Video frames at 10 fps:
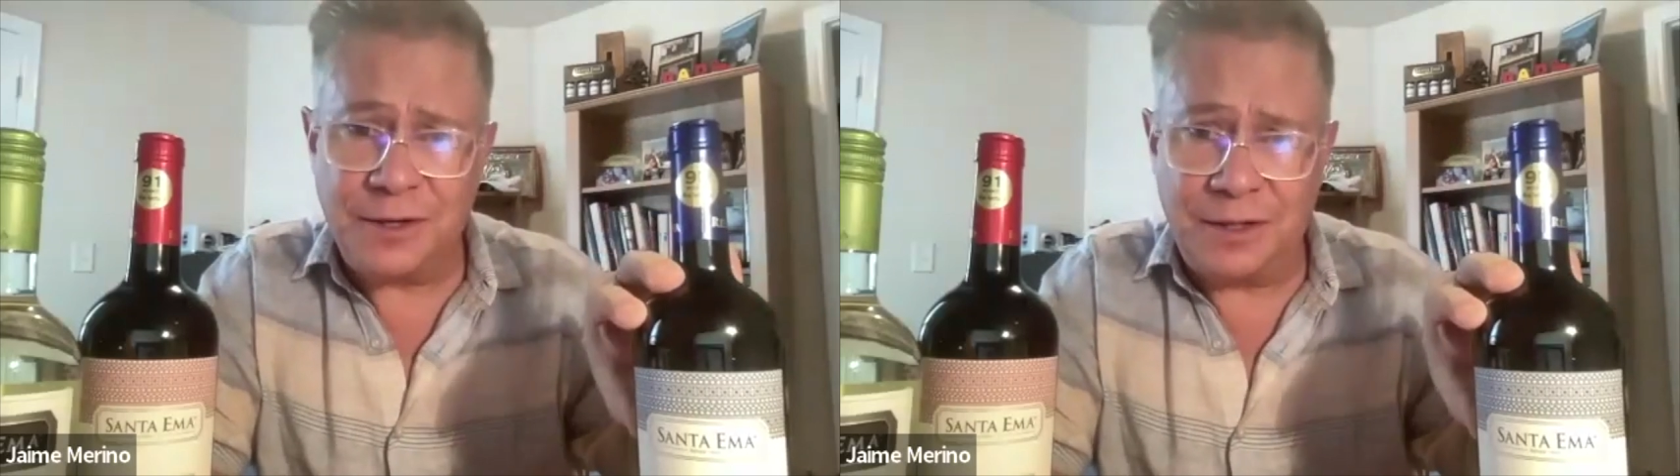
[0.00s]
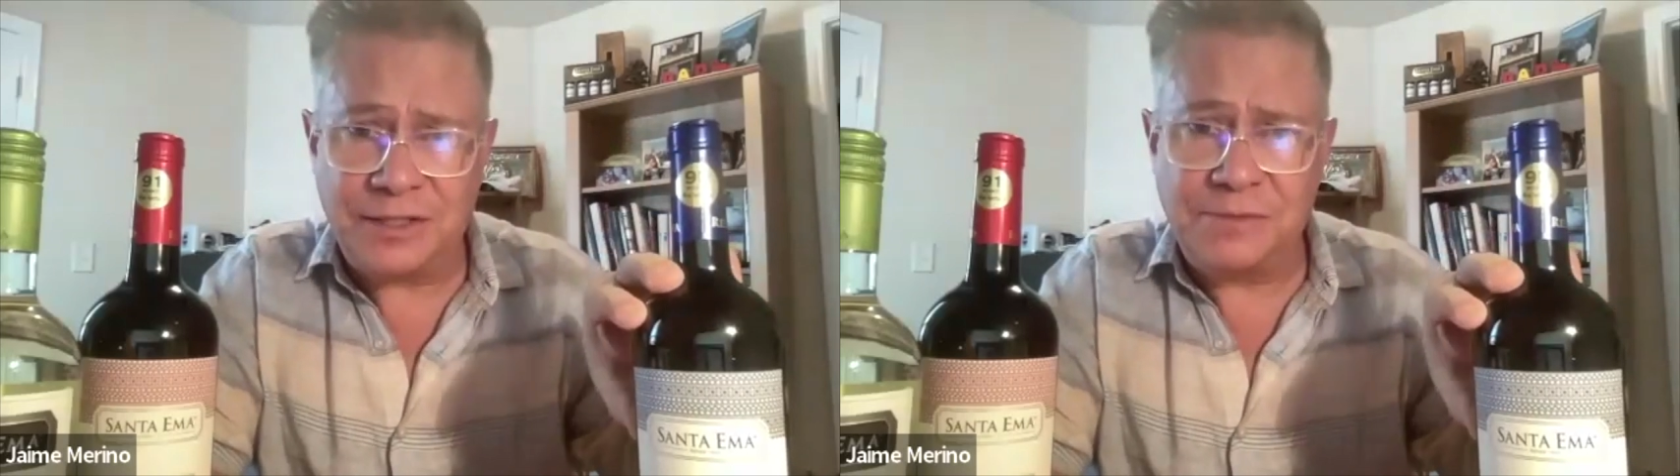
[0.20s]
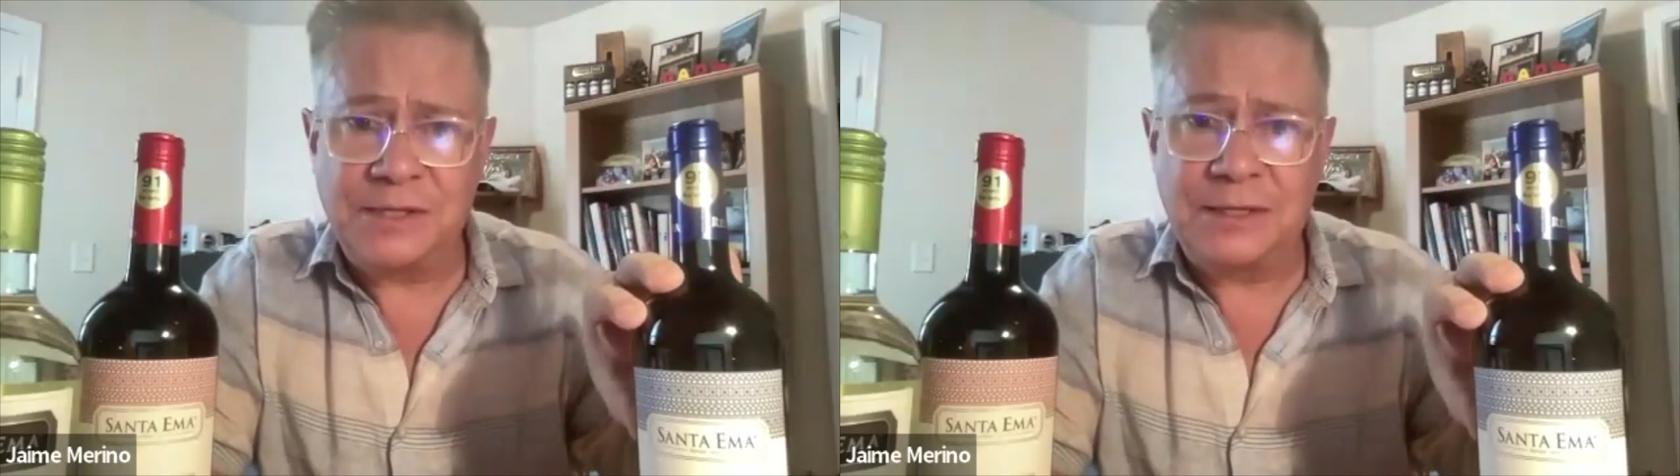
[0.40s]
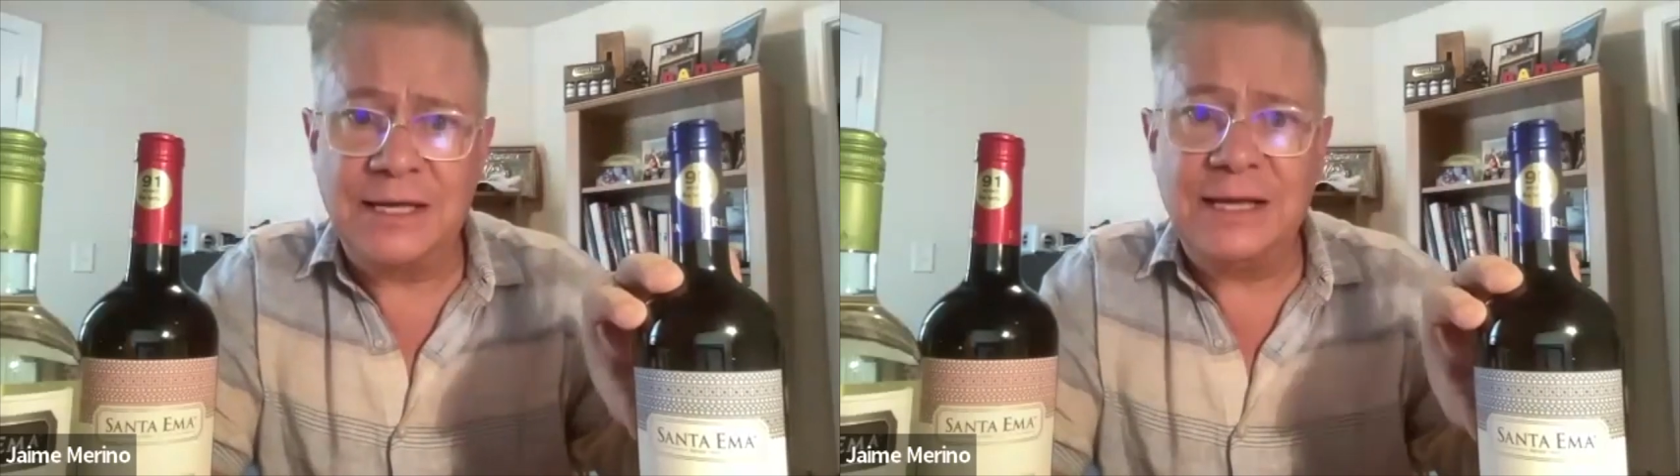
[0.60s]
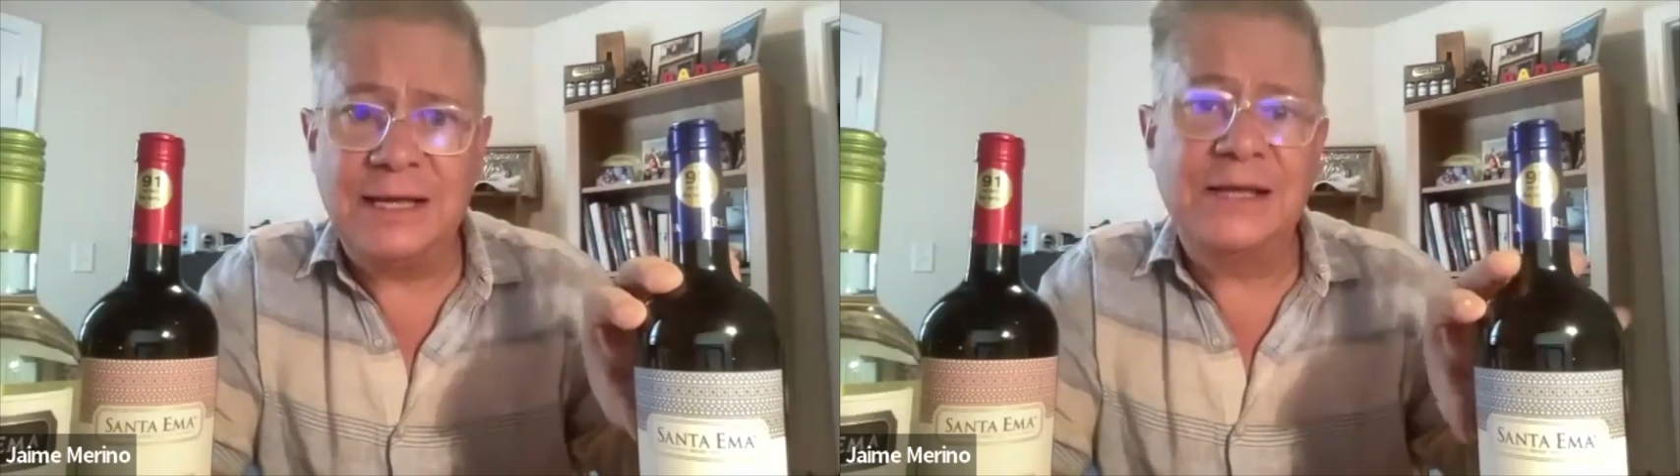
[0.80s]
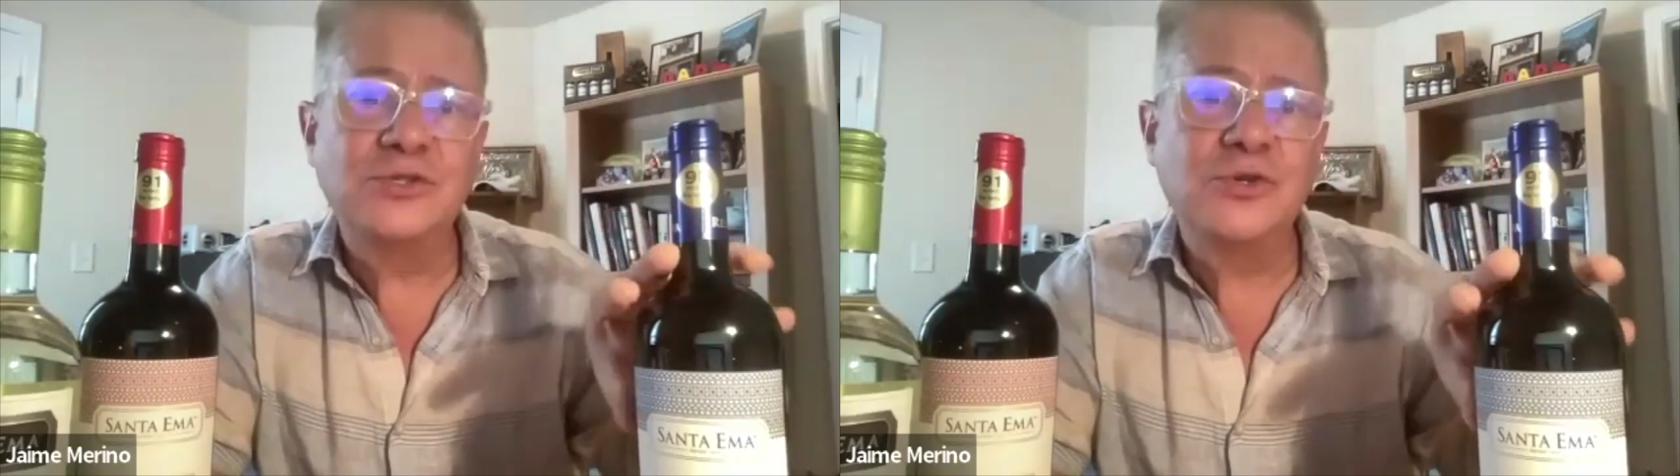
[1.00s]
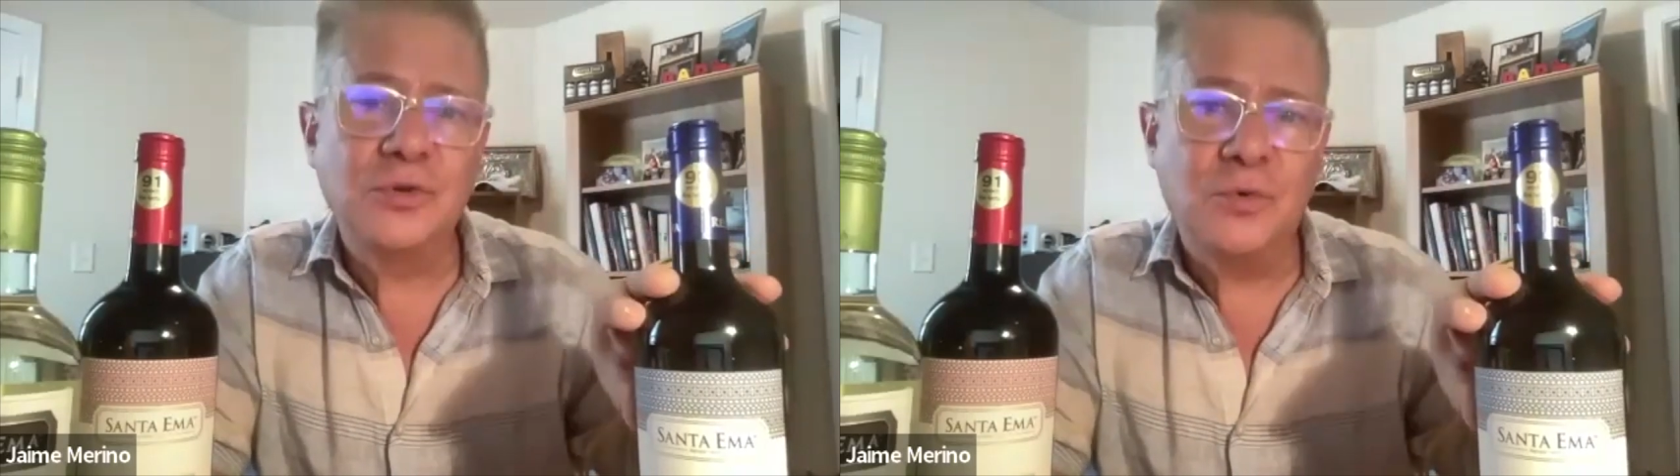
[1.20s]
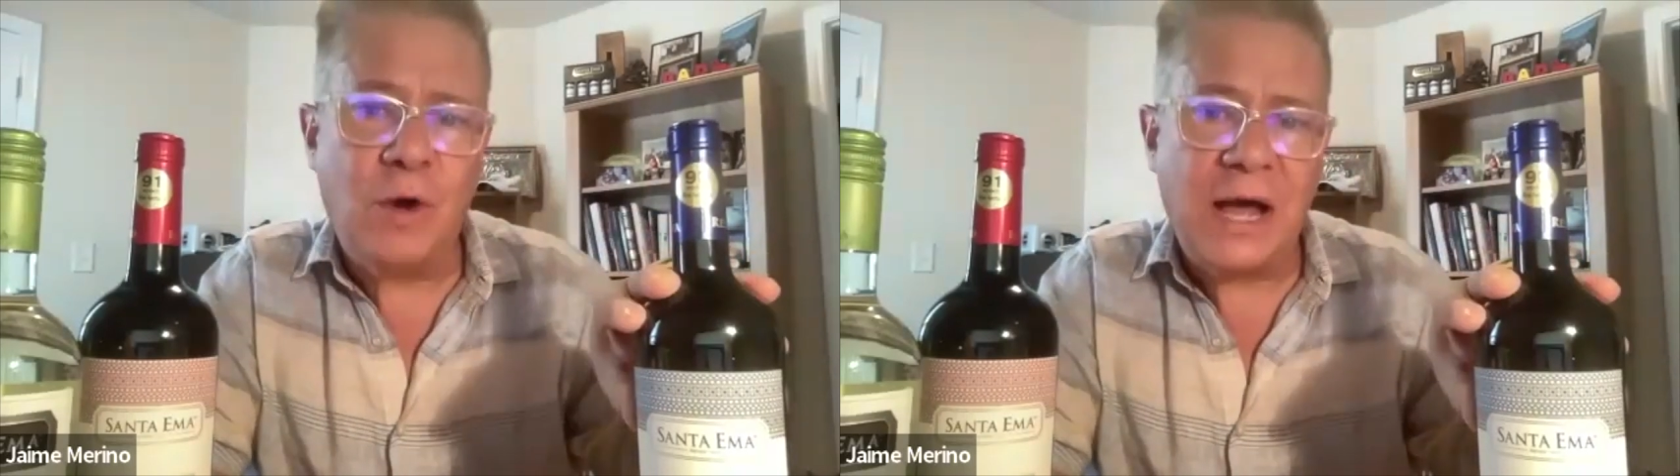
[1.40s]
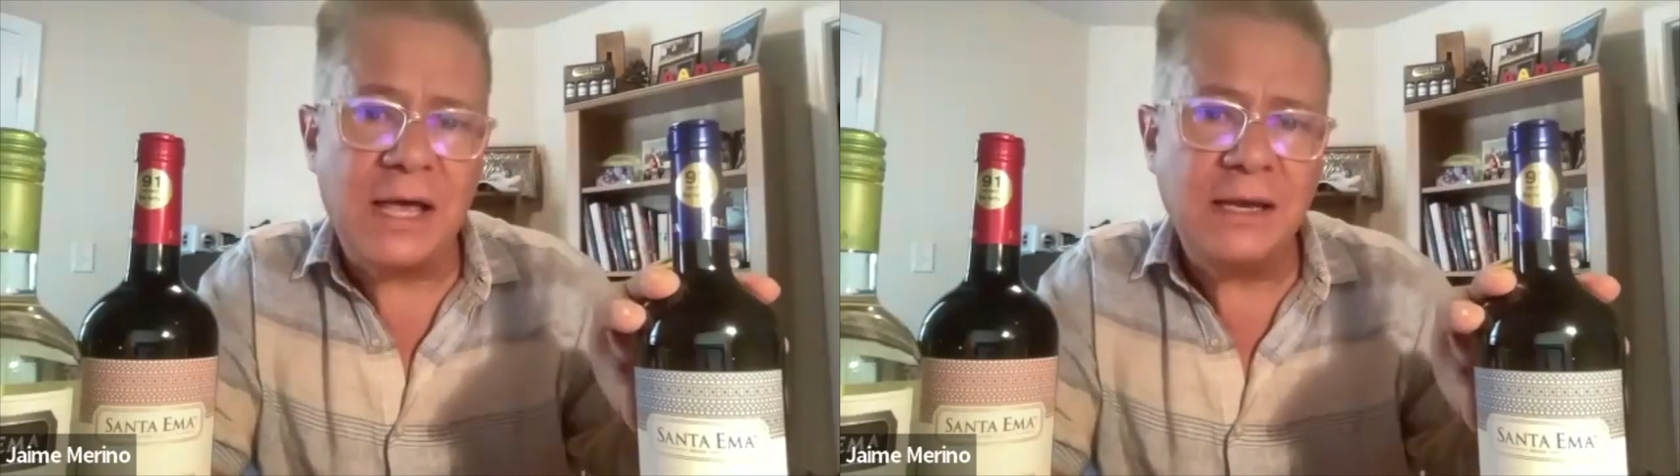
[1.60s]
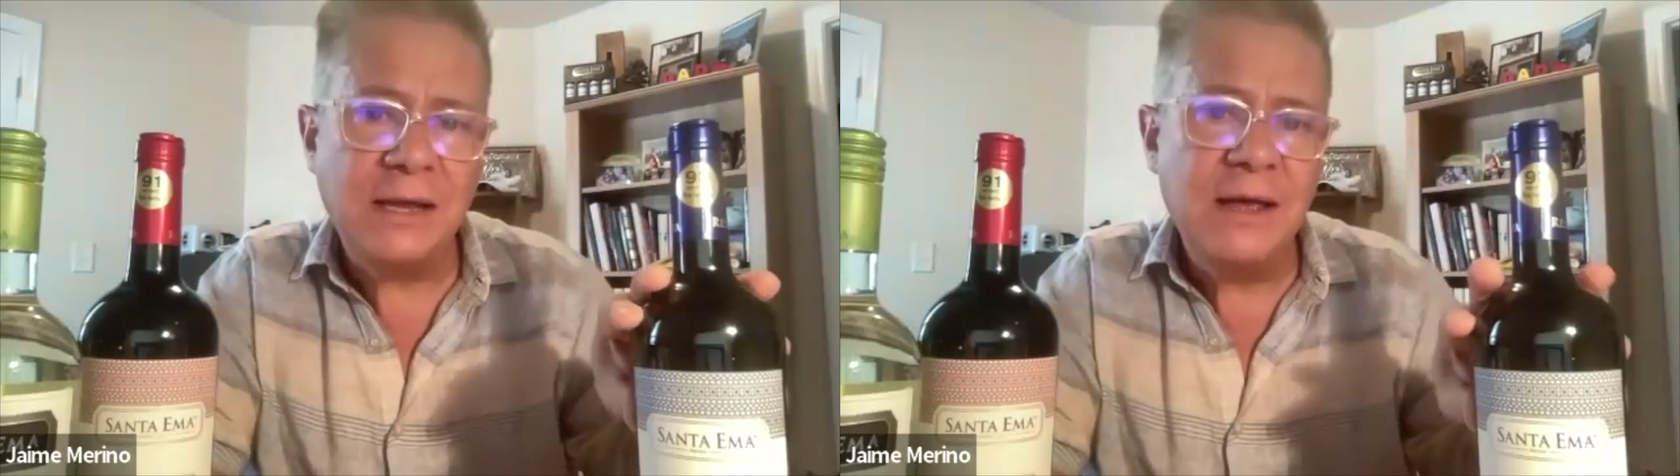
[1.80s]
ultimately into the
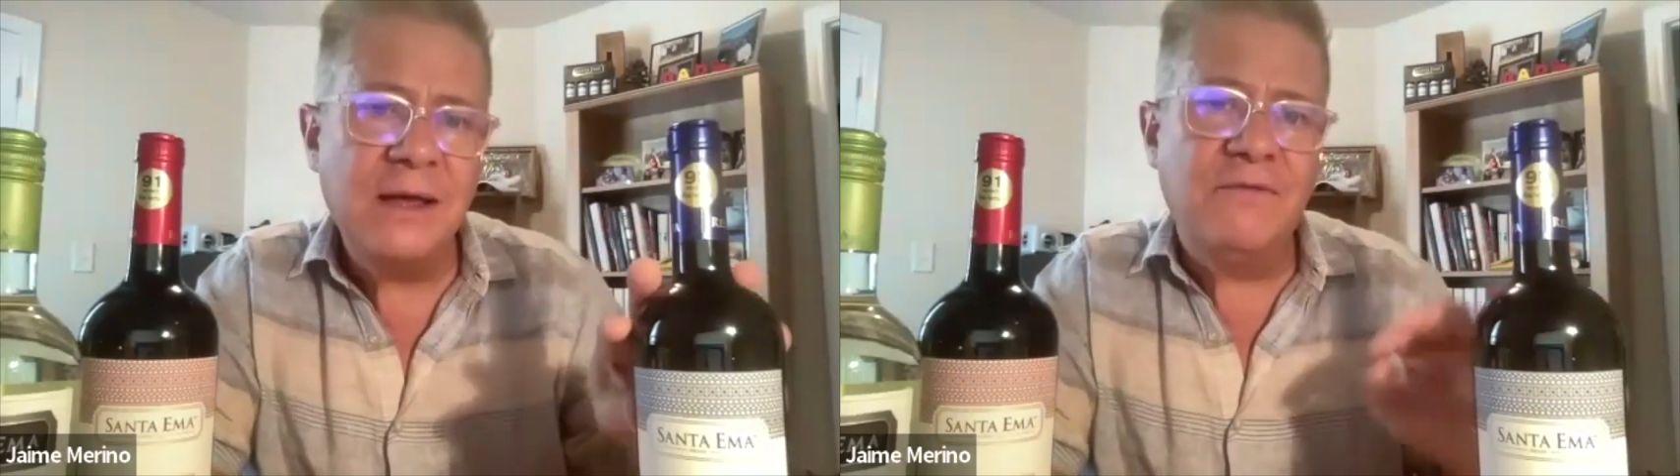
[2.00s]
wine